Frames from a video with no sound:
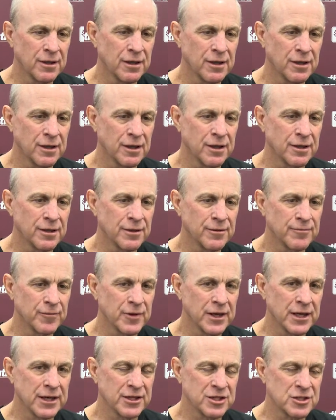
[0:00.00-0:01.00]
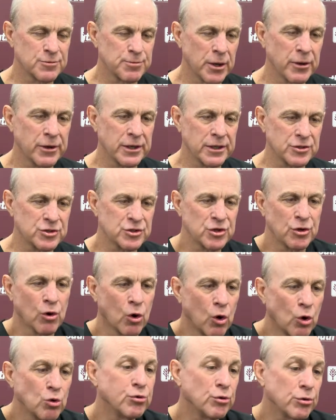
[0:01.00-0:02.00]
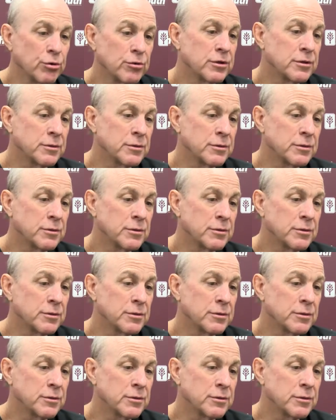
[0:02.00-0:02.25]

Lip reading: And experience. They're older.